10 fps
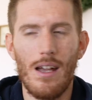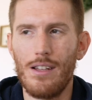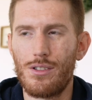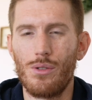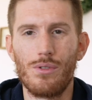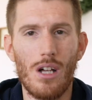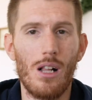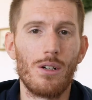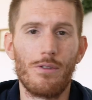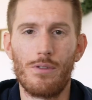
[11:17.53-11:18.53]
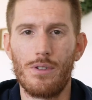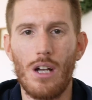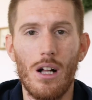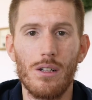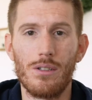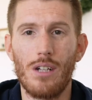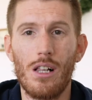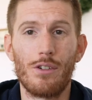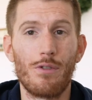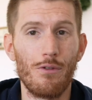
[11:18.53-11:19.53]
And so dollar for dollar,
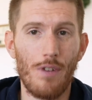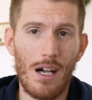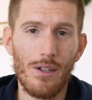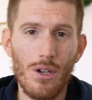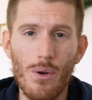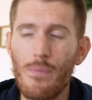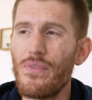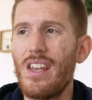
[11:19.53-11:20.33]
dollar for value,